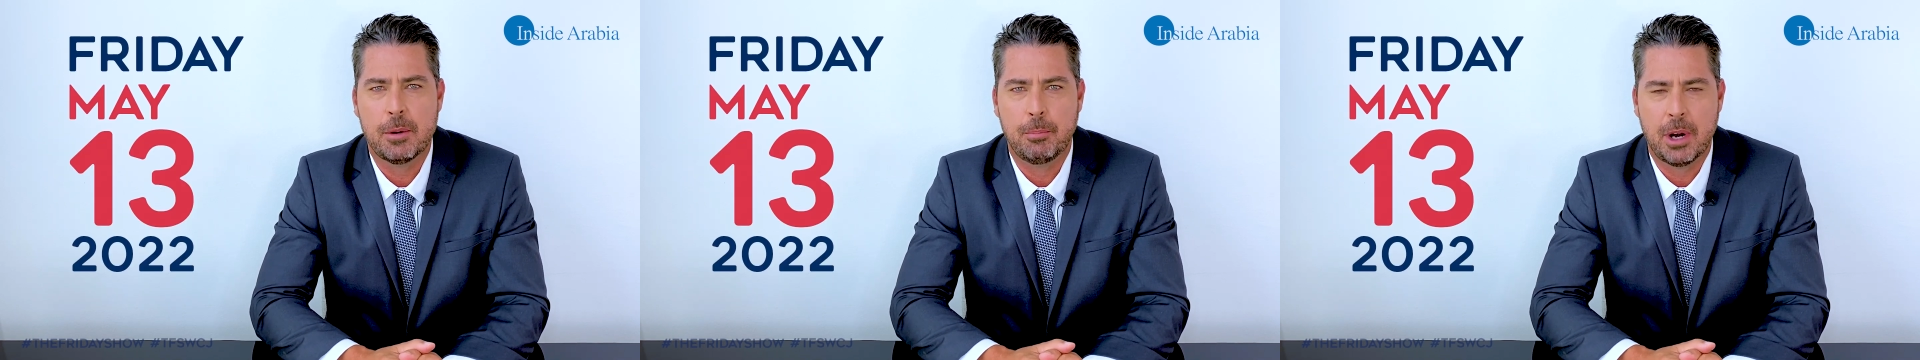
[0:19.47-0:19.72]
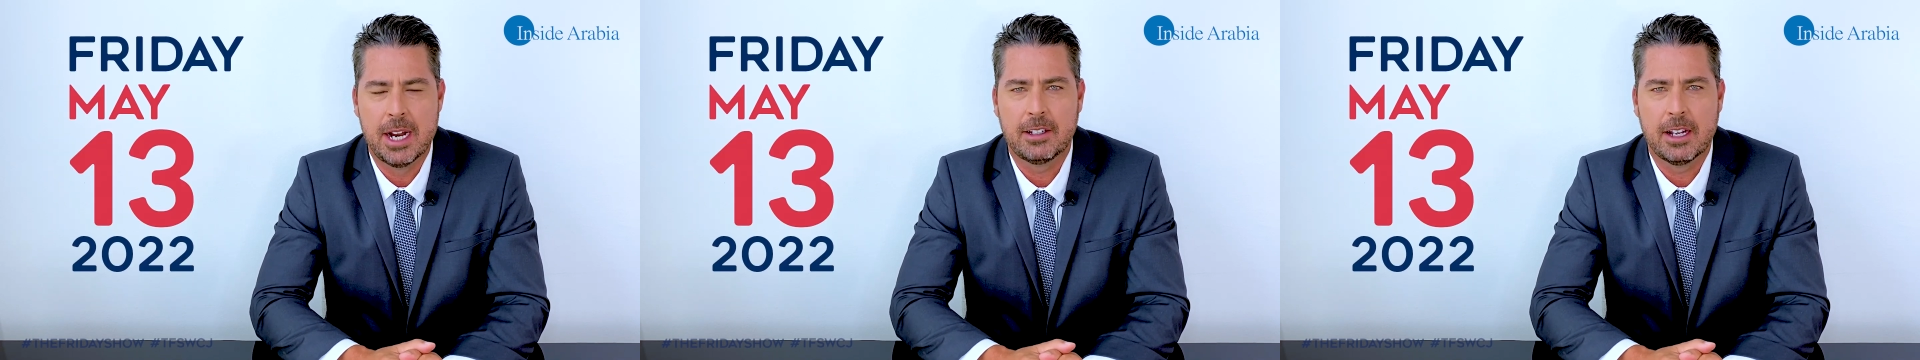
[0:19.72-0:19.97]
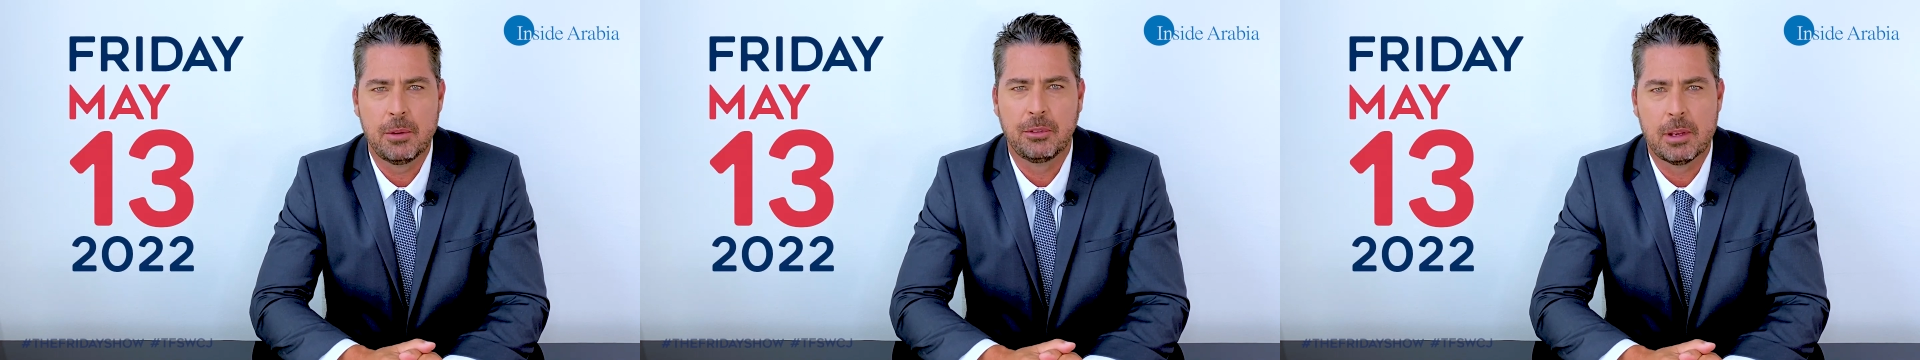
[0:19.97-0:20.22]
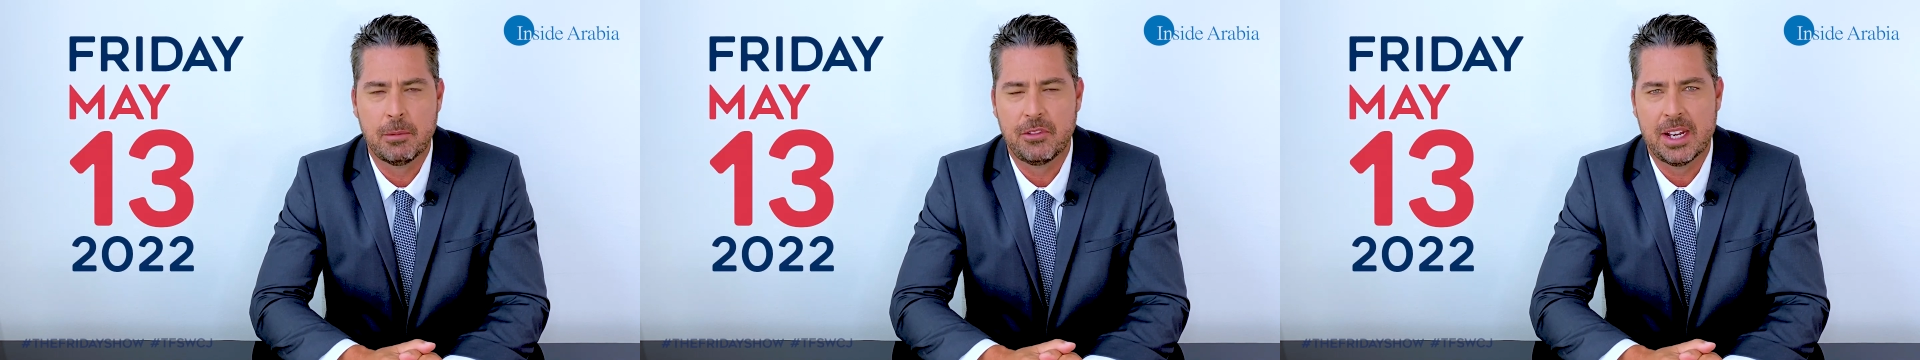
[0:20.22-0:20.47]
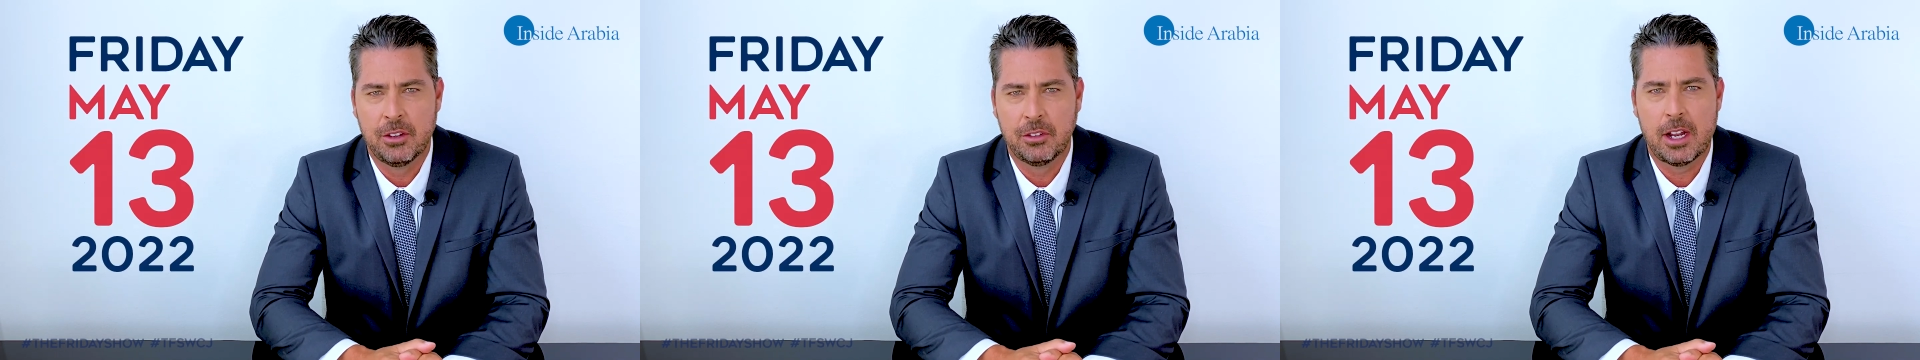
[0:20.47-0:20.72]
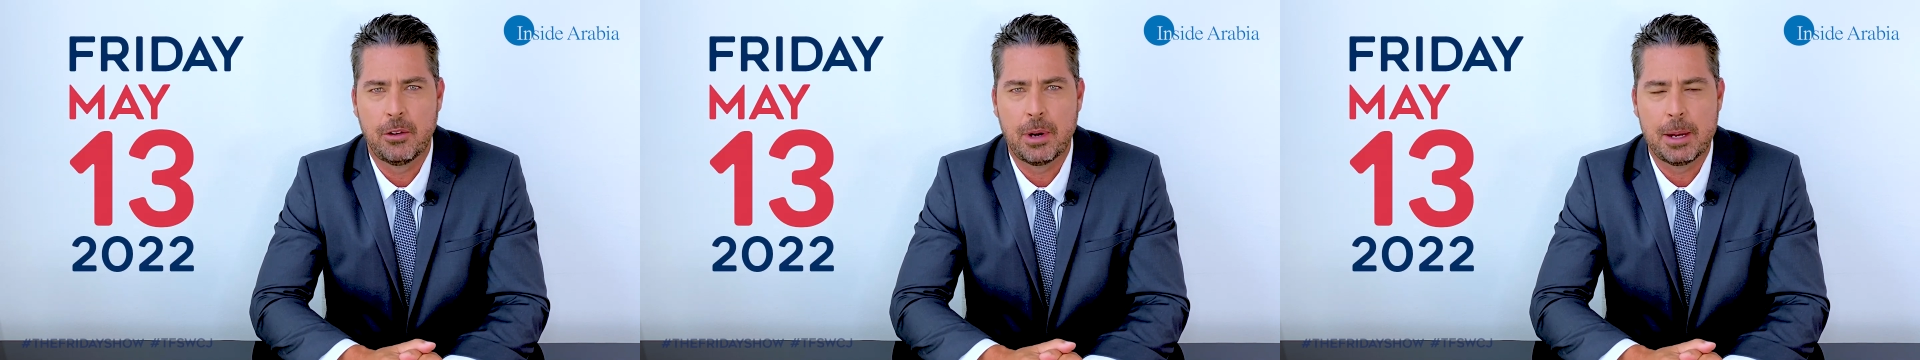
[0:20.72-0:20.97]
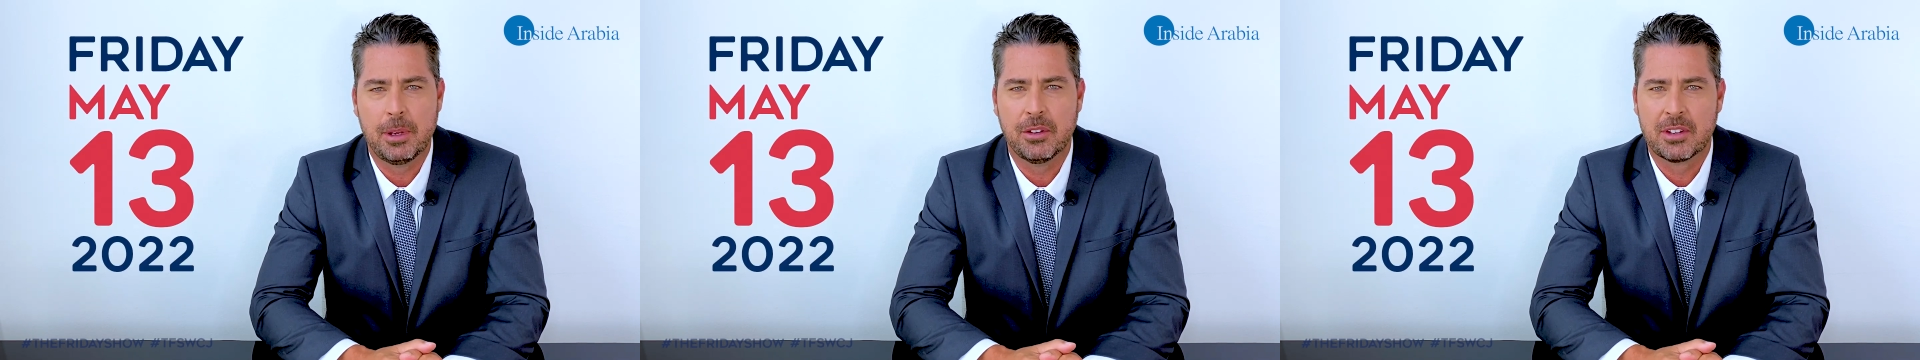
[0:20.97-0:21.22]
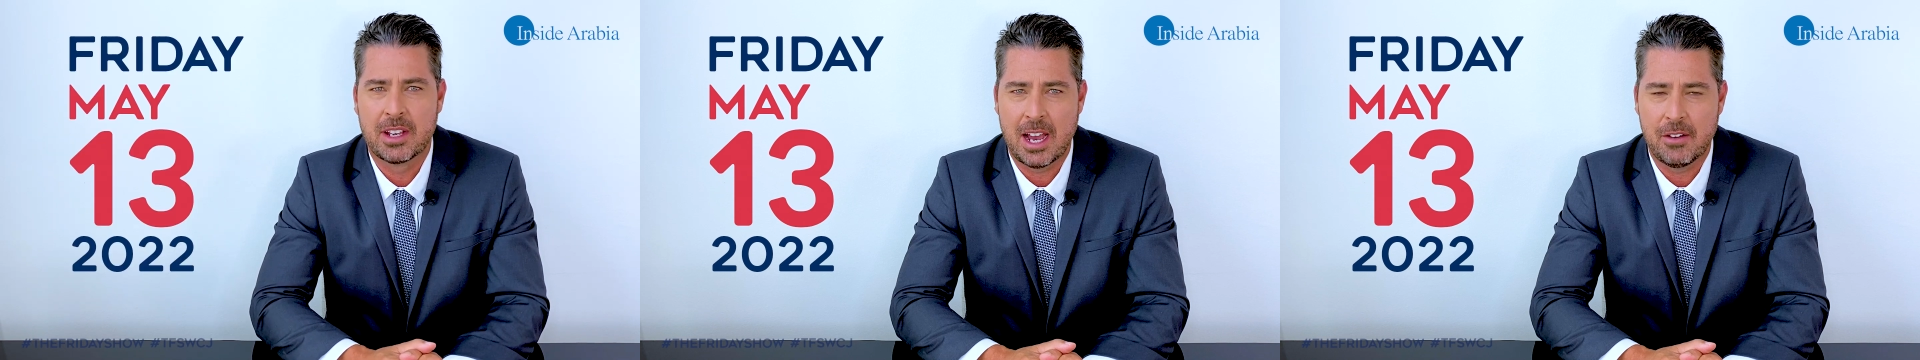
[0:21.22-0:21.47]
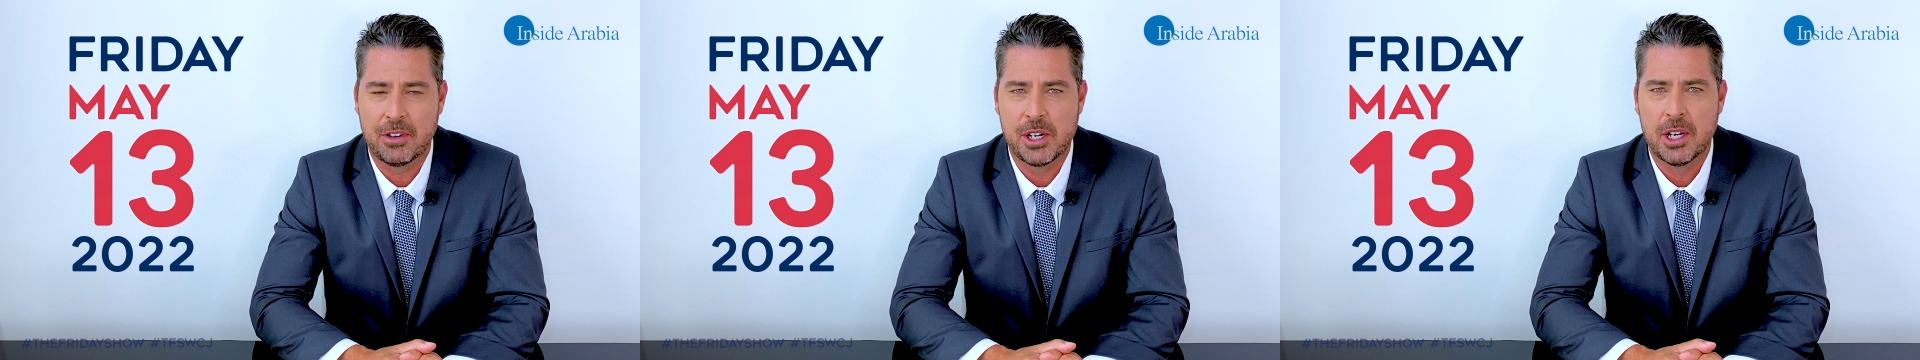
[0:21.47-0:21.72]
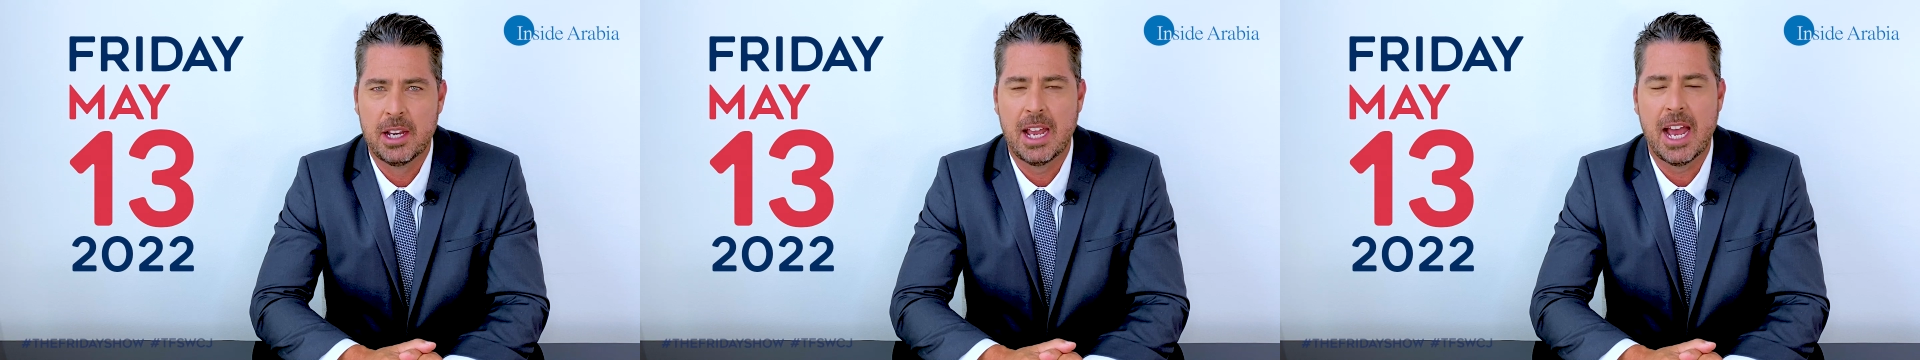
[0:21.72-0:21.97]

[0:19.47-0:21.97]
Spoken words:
a breakdown of some of Inside Arabia's coverage